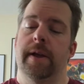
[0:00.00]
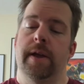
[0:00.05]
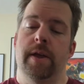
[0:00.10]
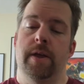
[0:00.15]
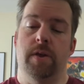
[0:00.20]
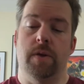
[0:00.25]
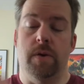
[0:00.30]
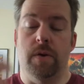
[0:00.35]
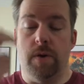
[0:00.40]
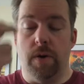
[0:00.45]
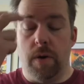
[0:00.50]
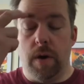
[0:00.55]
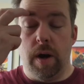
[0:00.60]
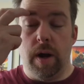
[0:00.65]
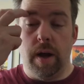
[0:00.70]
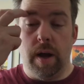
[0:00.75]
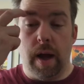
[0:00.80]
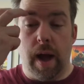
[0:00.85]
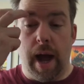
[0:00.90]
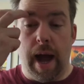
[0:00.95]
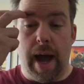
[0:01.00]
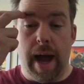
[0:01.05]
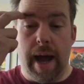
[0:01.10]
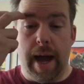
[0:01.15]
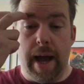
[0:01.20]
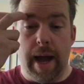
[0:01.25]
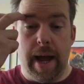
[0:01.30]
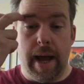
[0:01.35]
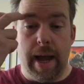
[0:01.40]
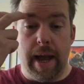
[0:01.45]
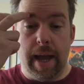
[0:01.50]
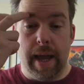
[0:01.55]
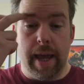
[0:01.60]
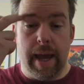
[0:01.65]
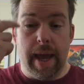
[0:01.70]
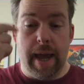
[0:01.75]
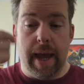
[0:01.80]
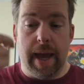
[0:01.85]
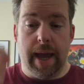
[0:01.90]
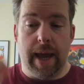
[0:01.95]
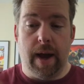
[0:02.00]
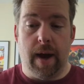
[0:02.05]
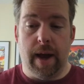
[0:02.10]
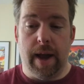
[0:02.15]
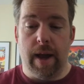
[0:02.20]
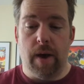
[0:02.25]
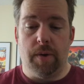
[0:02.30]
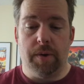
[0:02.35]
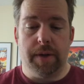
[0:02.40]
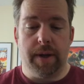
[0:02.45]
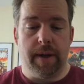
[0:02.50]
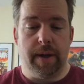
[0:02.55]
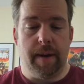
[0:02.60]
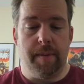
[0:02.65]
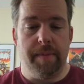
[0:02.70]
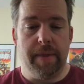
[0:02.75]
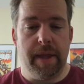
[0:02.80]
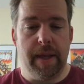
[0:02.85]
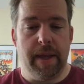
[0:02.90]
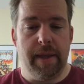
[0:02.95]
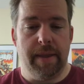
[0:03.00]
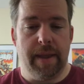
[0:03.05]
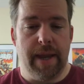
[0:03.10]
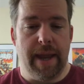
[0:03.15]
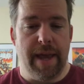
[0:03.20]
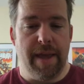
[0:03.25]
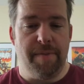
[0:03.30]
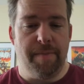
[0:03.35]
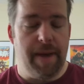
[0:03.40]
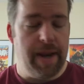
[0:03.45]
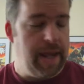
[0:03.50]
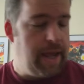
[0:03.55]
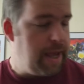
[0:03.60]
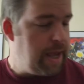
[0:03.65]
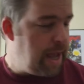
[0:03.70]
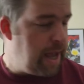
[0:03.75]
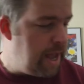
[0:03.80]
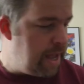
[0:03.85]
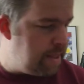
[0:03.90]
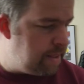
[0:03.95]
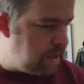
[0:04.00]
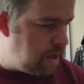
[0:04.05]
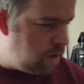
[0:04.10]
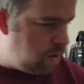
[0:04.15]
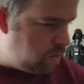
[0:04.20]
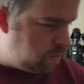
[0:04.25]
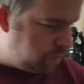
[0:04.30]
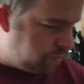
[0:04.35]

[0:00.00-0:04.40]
So I ordered up the NES Mini, and I